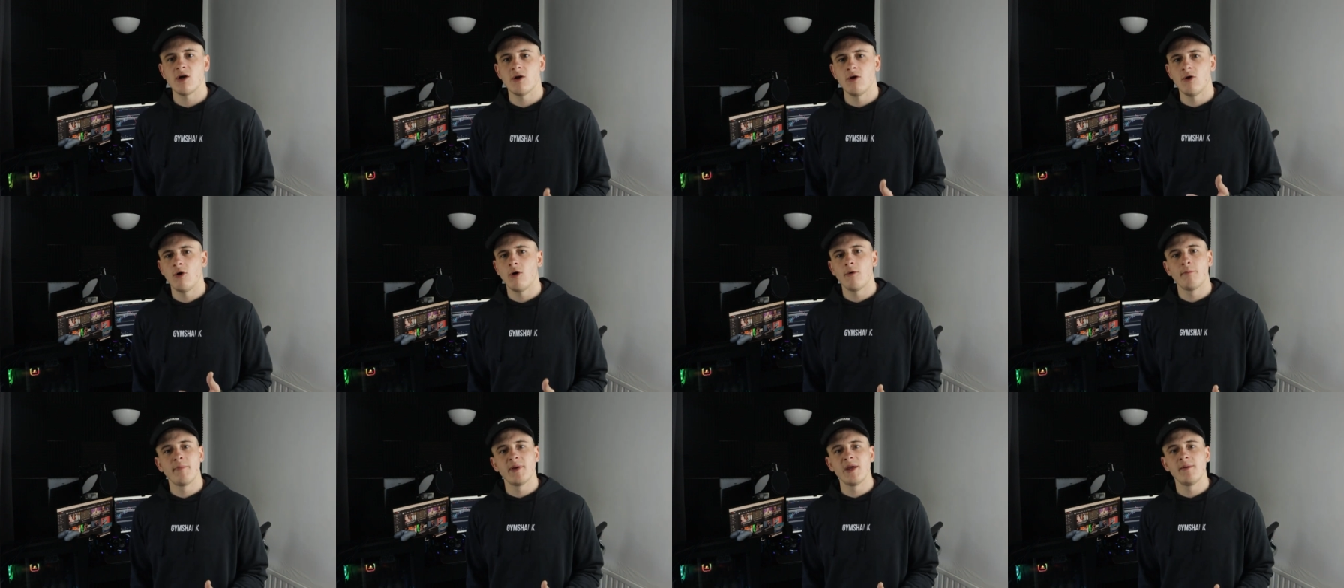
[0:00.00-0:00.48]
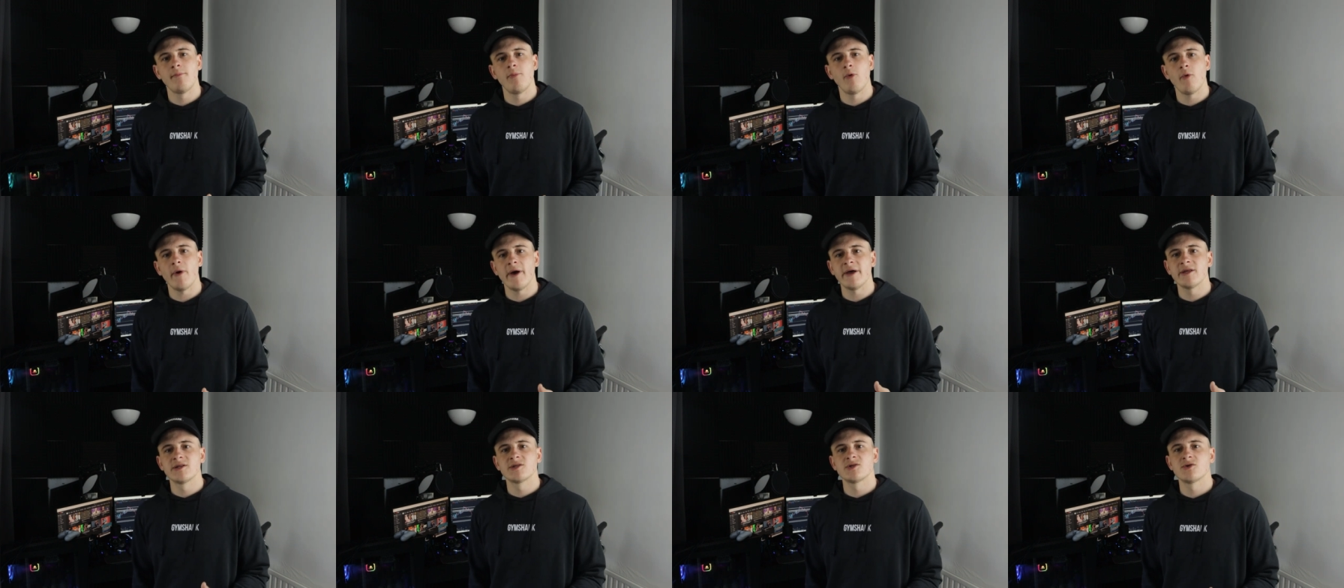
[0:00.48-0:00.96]
A lot of people
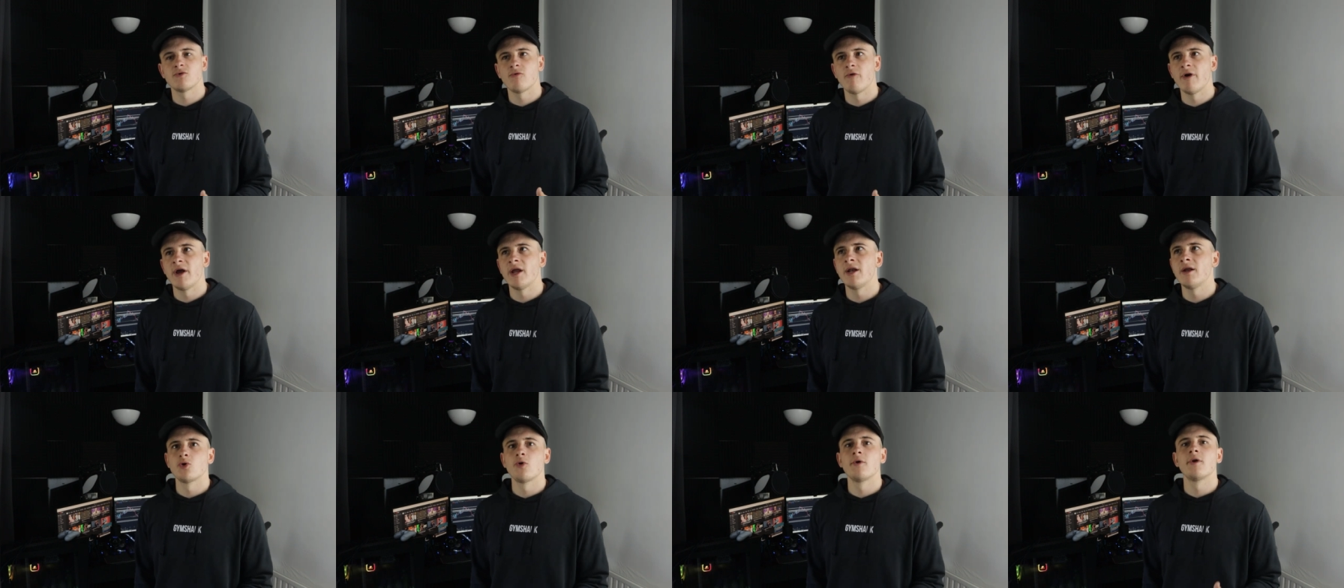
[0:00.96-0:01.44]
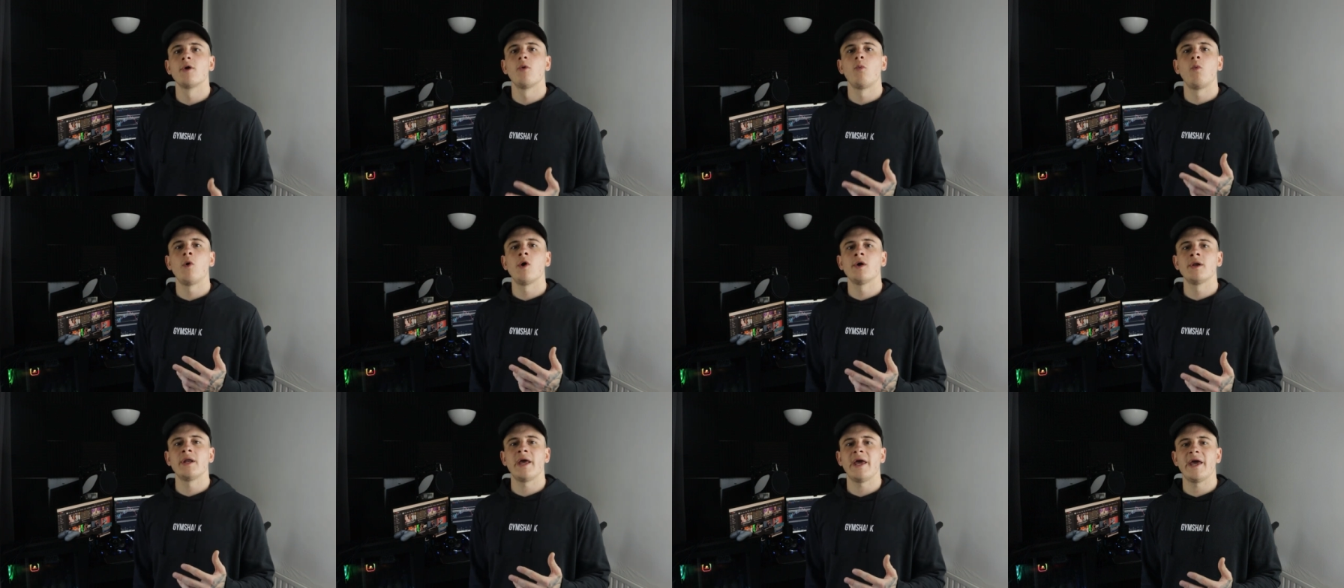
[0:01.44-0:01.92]
enter in during a
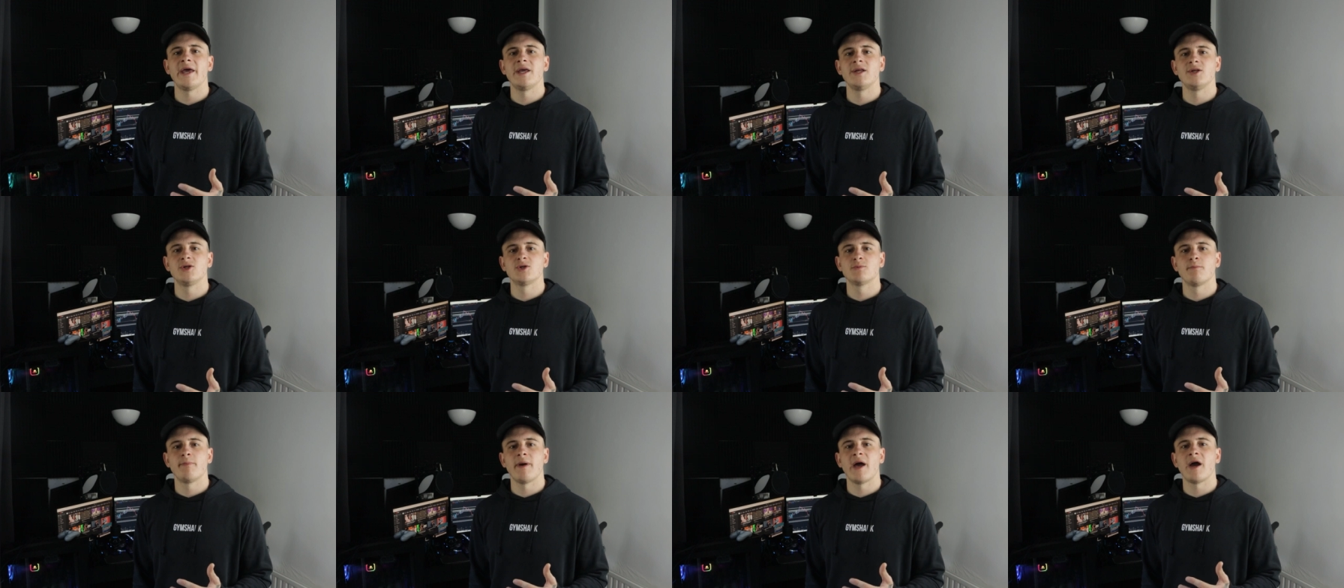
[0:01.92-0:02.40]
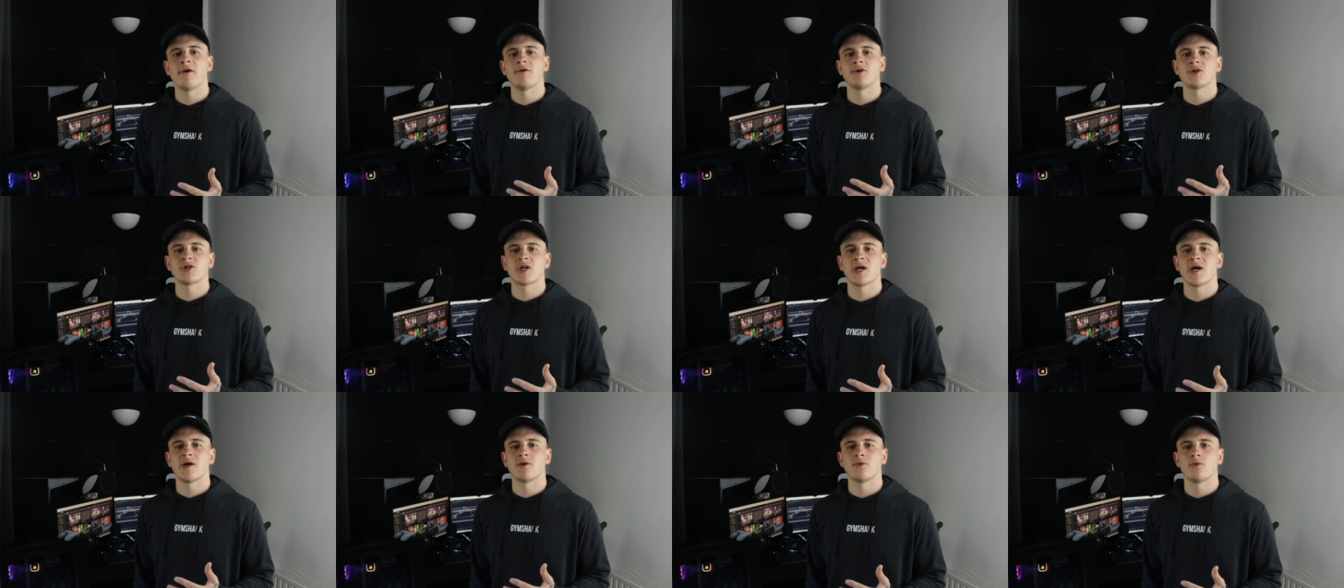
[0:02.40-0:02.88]
1H bearish
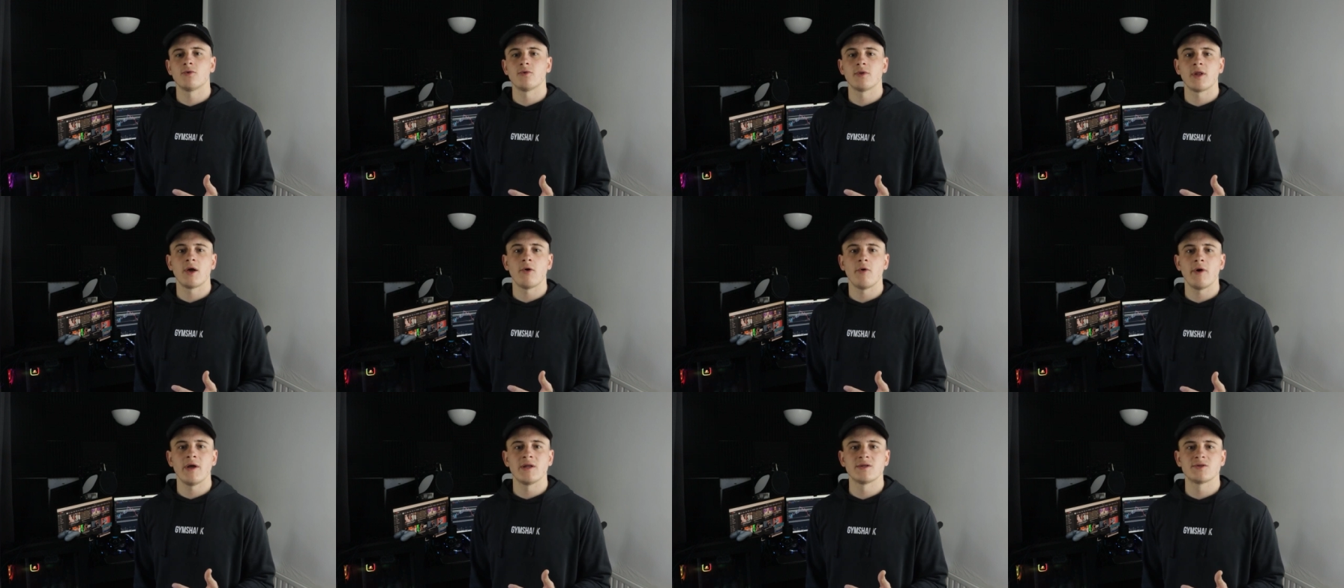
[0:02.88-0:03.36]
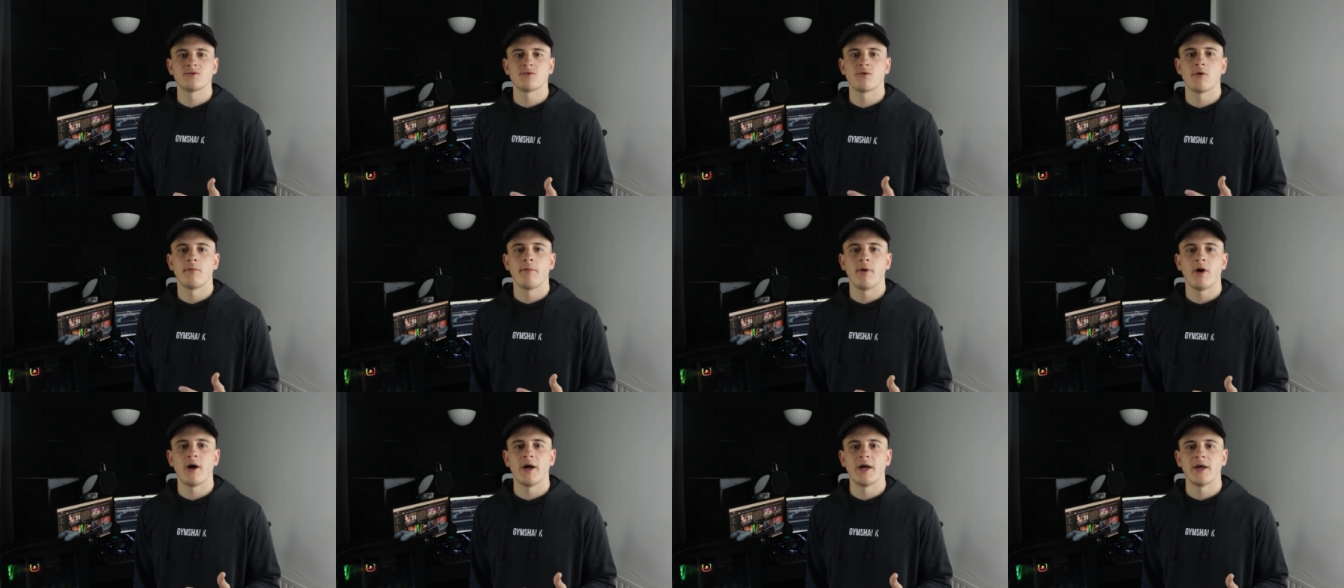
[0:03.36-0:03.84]
candle, they'll enter a
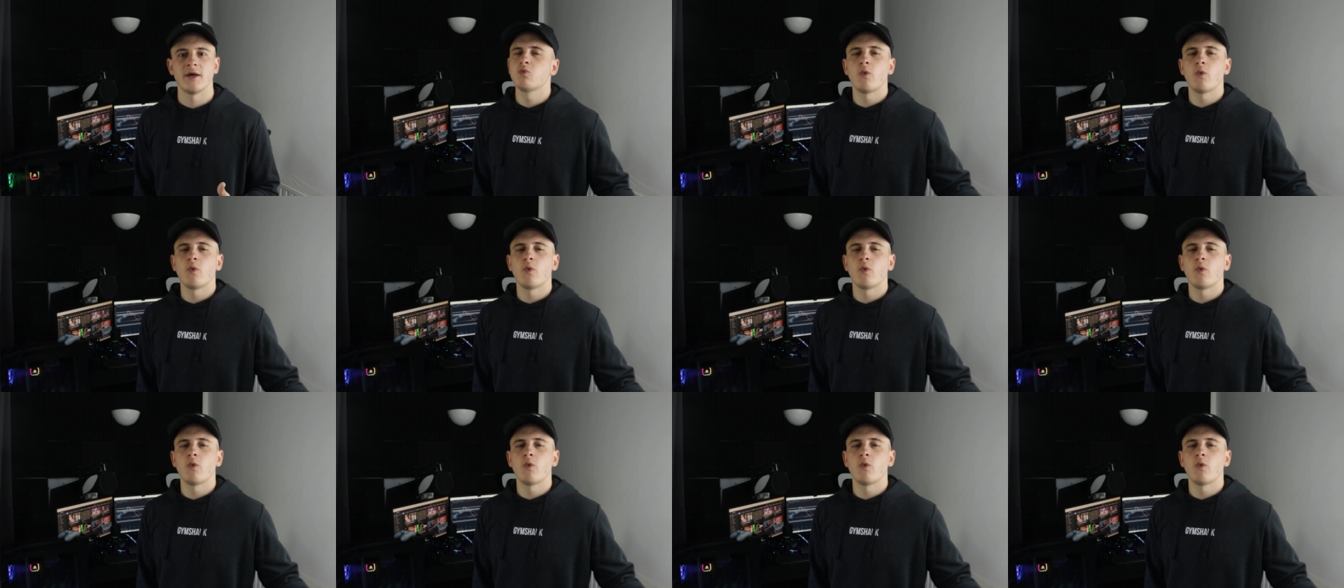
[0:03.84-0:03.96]
buy.